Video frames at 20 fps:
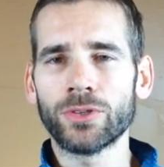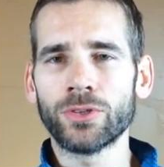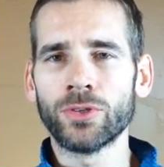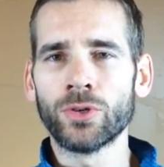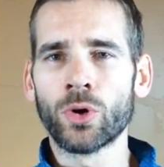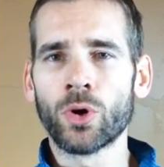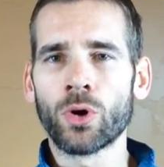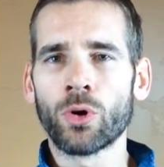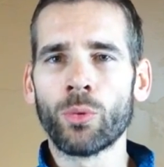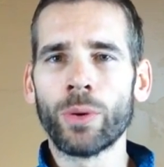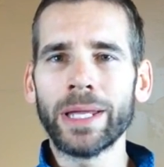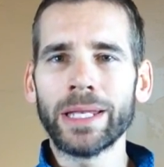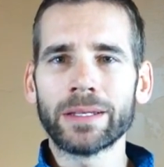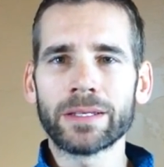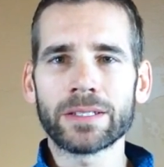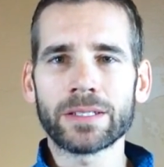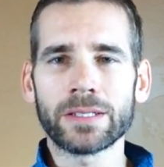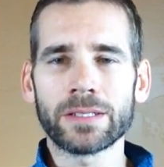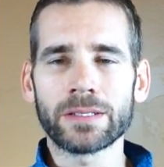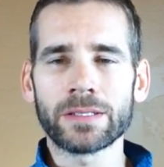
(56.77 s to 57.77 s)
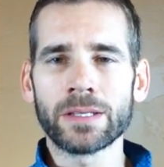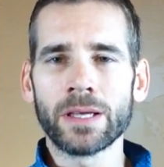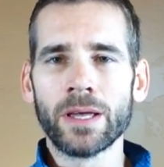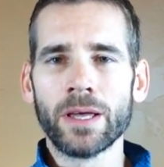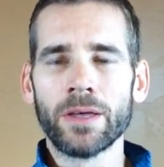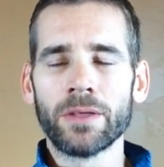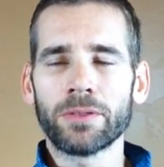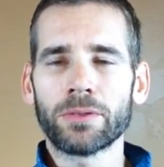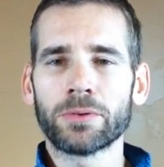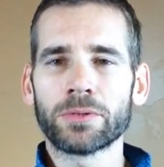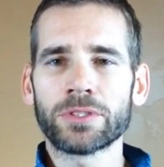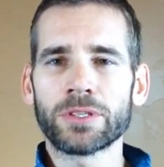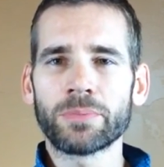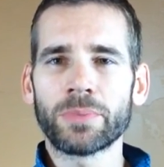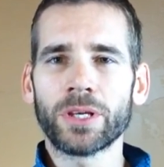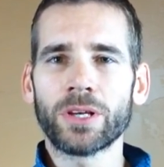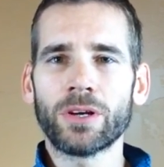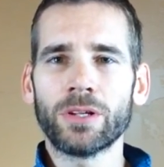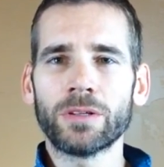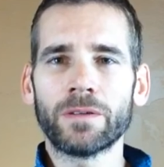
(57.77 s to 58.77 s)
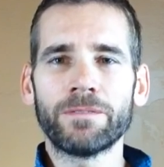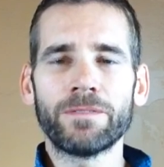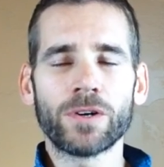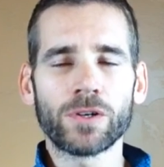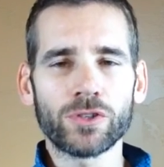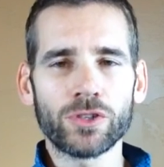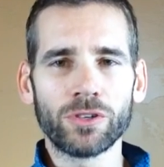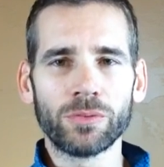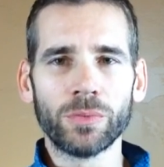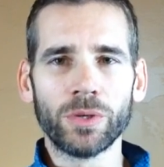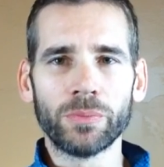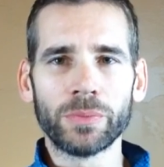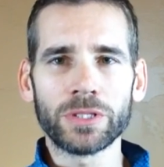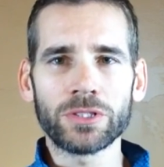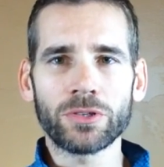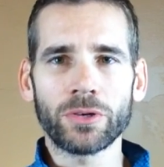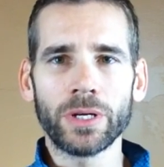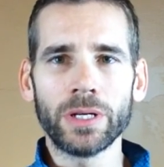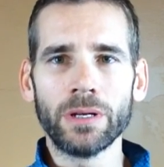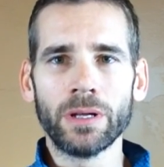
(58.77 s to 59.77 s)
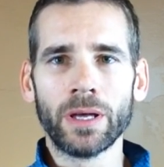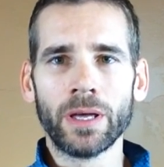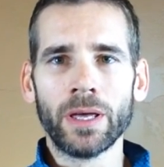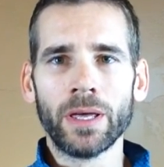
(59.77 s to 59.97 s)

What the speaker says: your weaknesses through something called a functional movement screen,